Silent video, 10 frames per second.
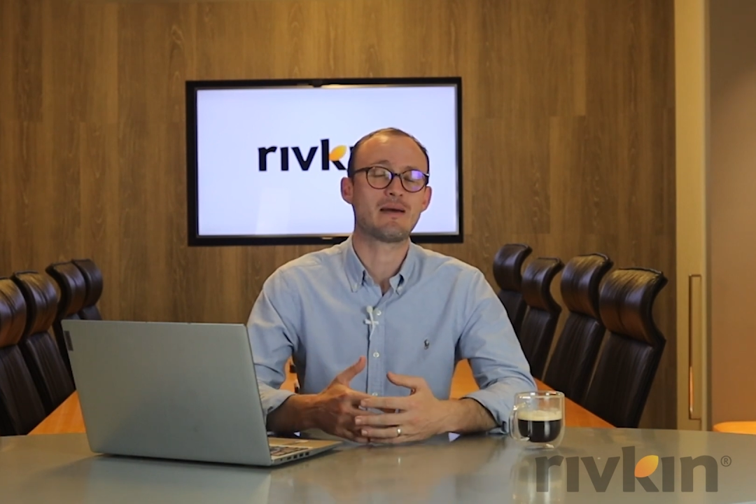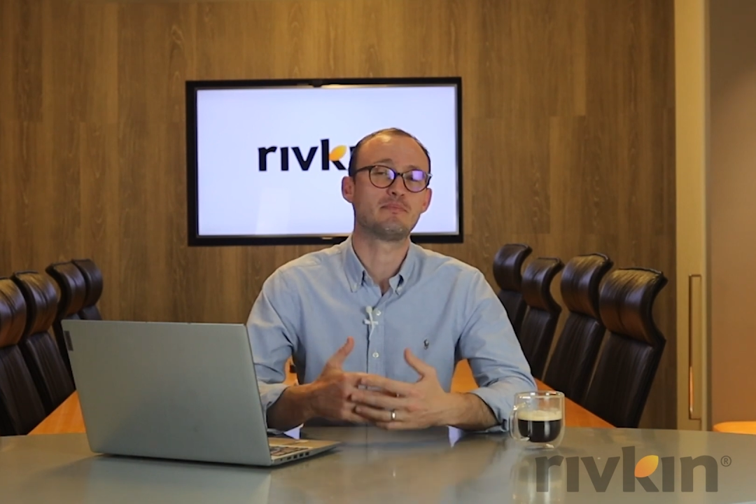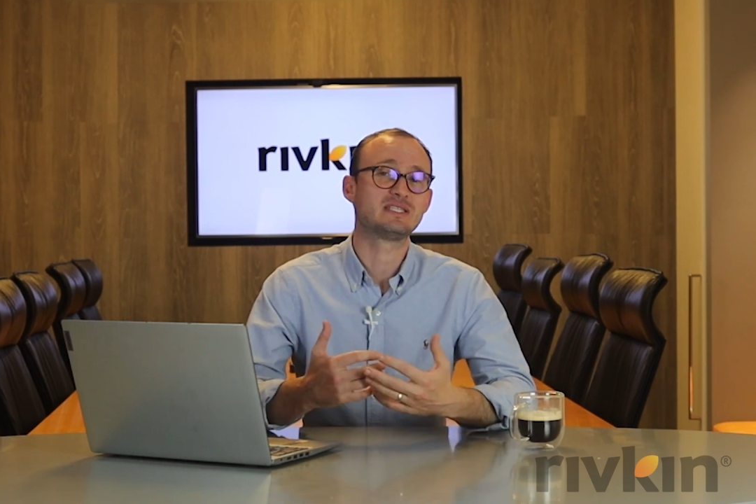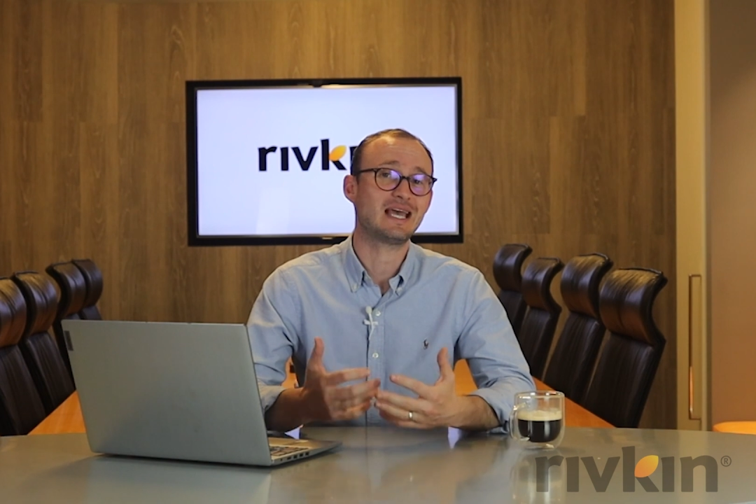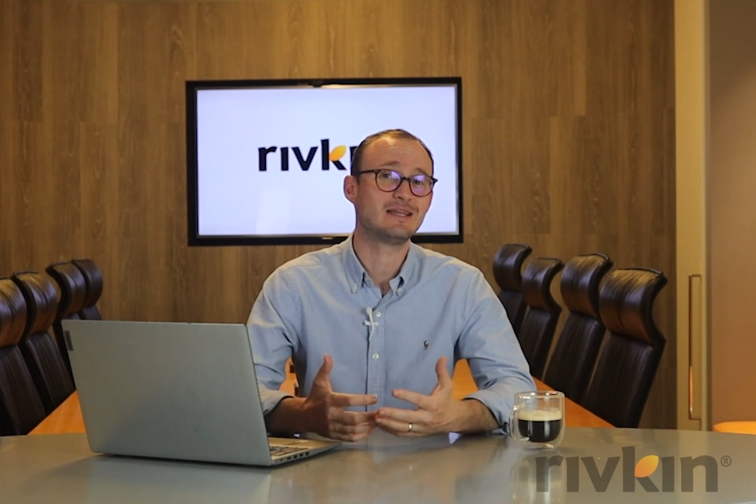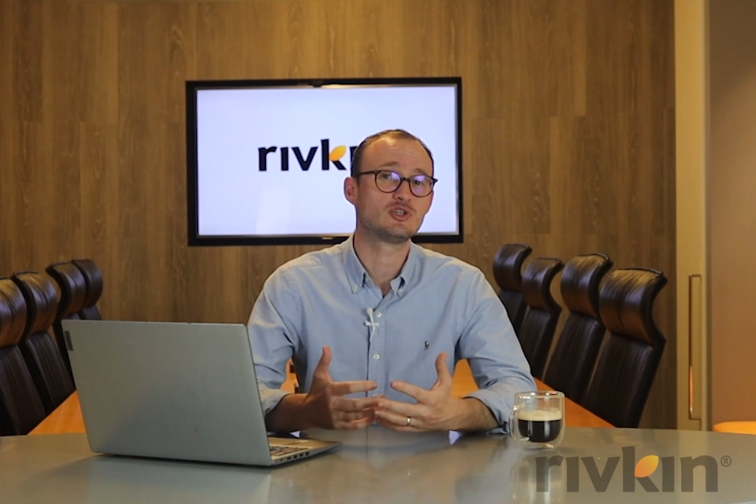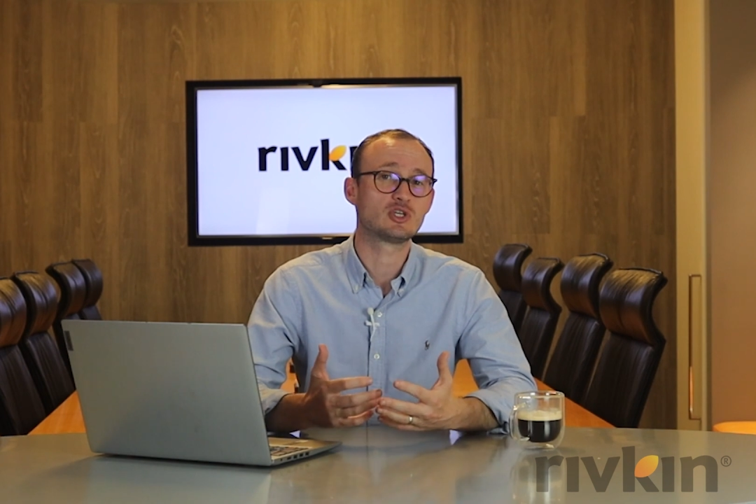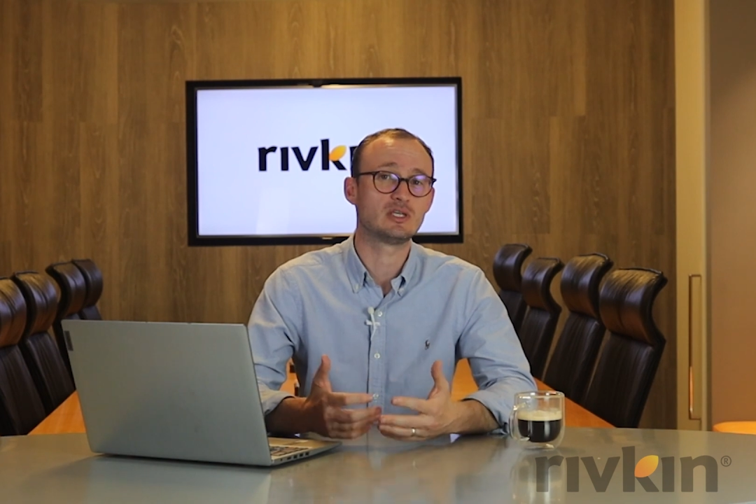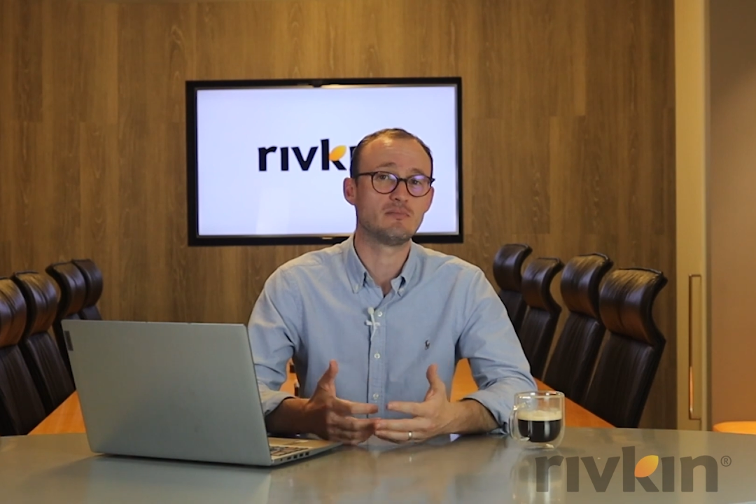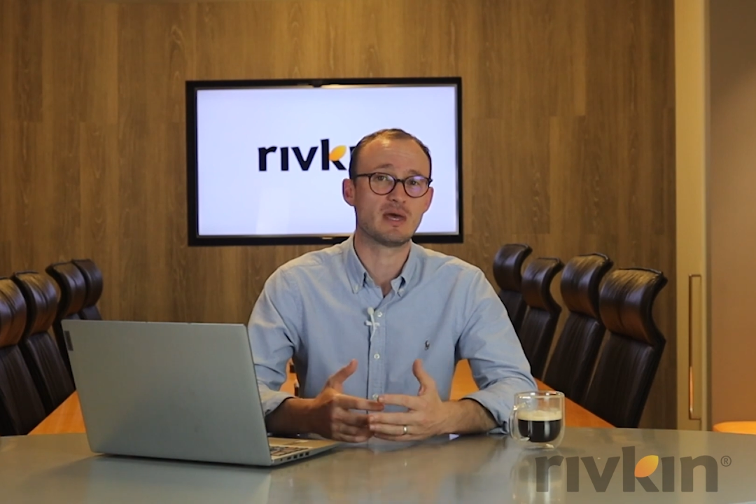and
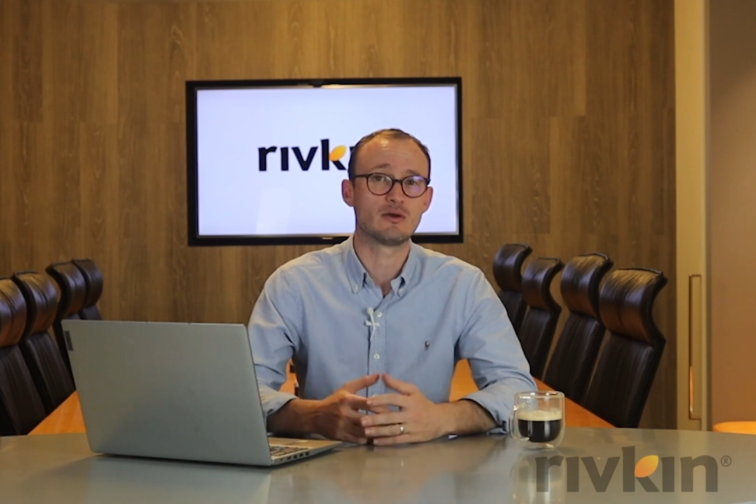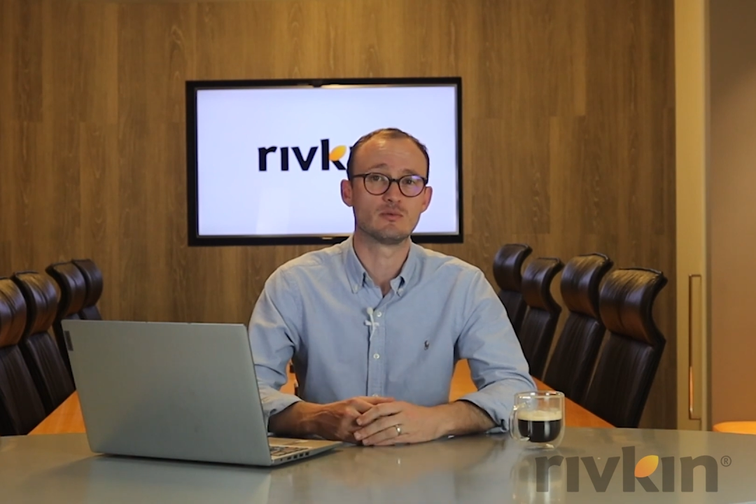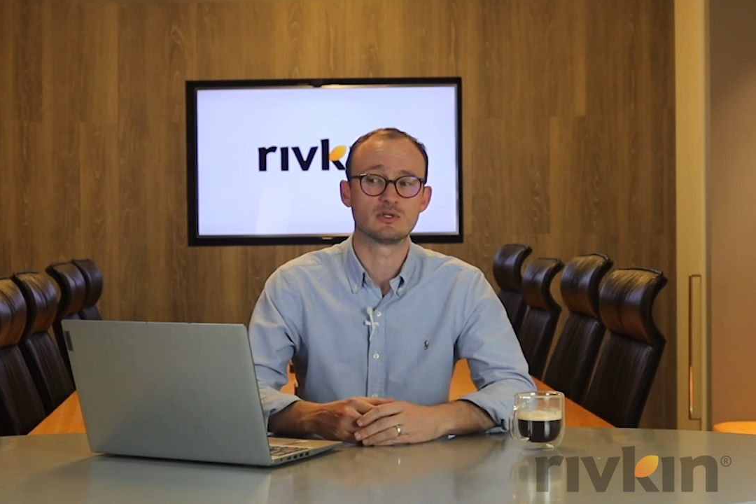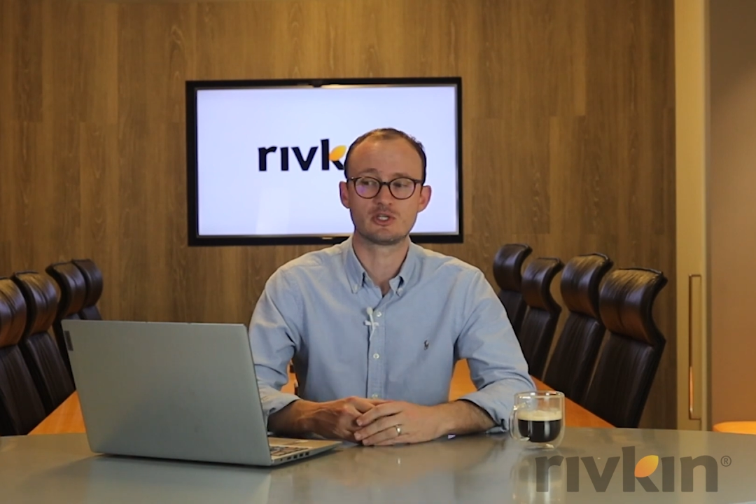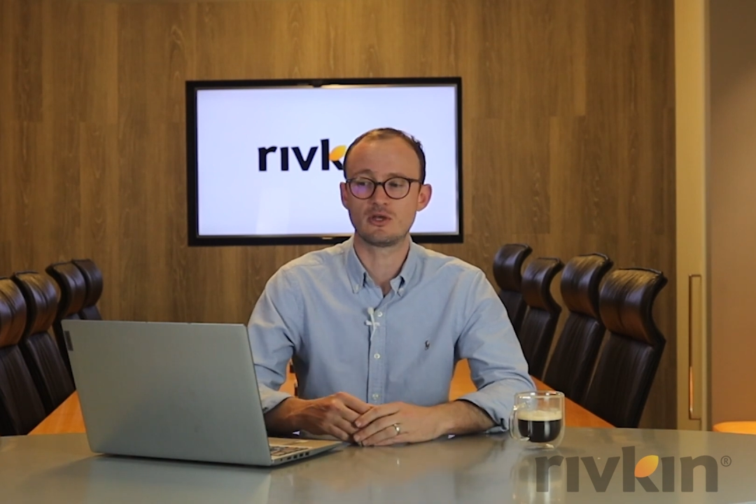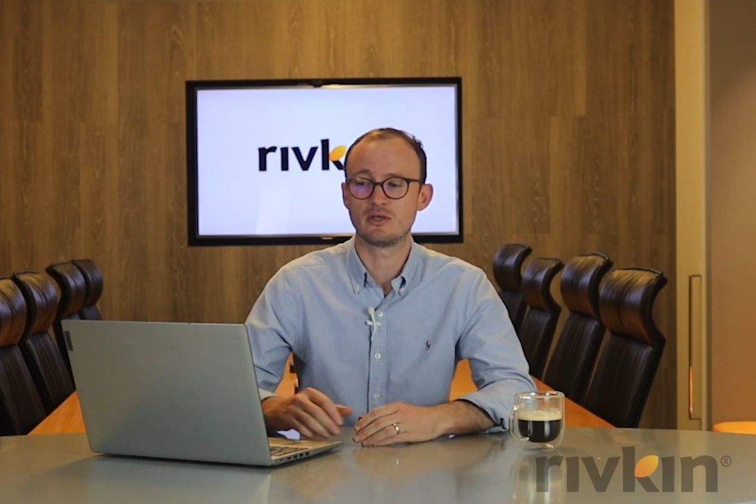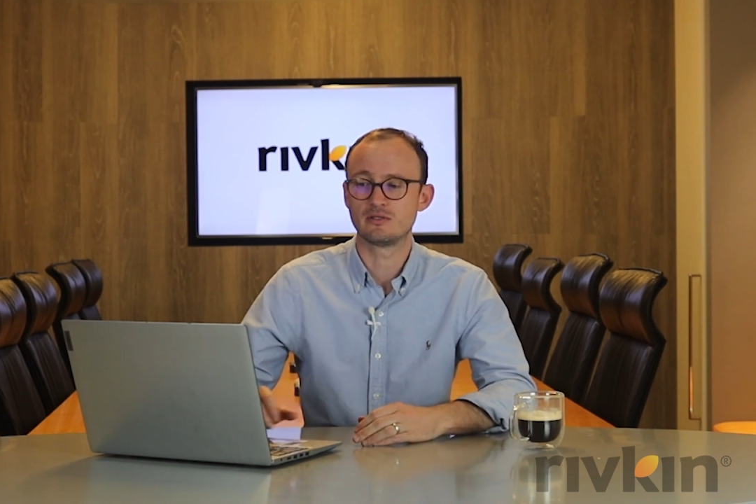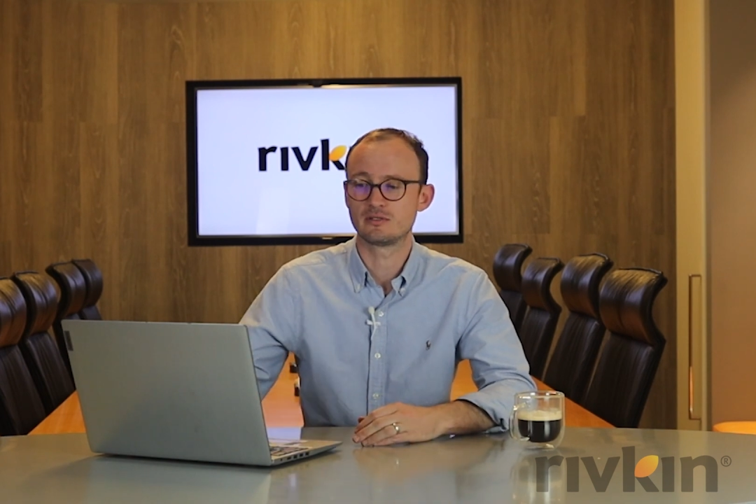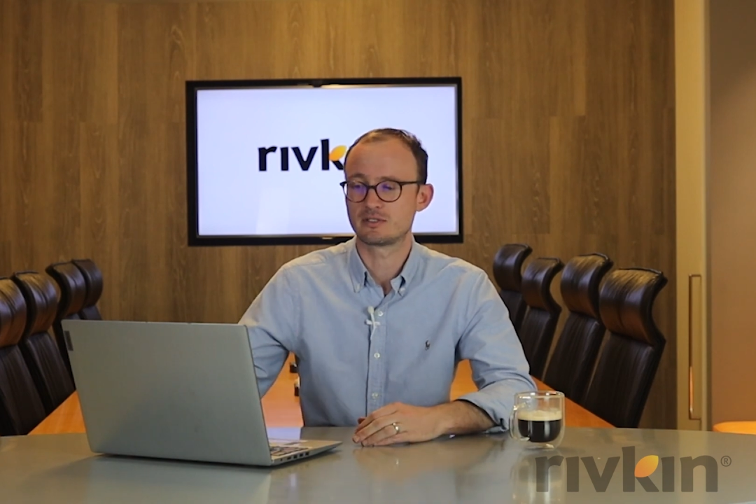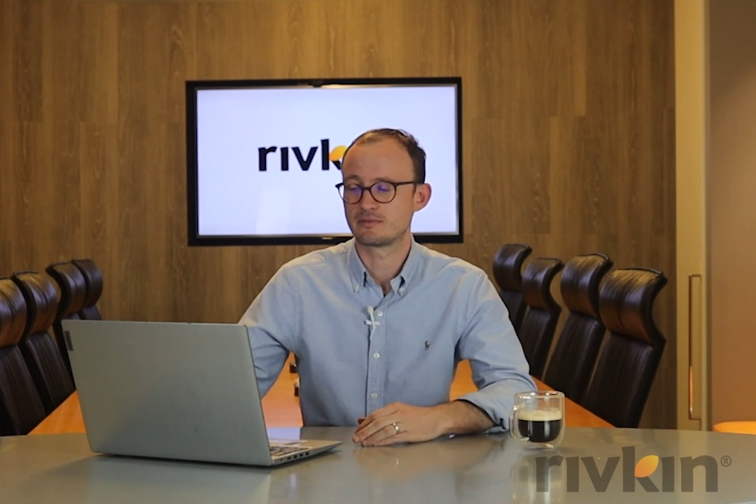potentially better
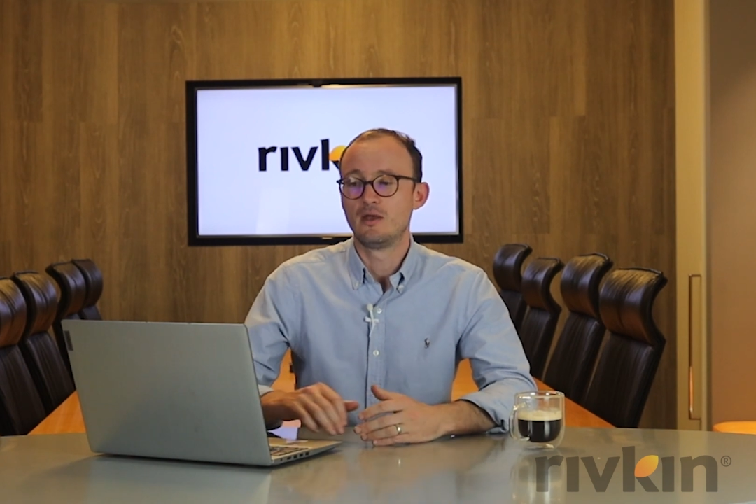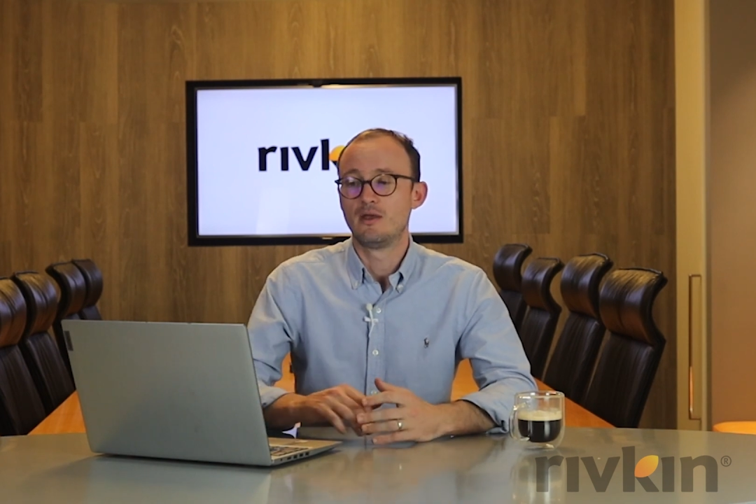returns.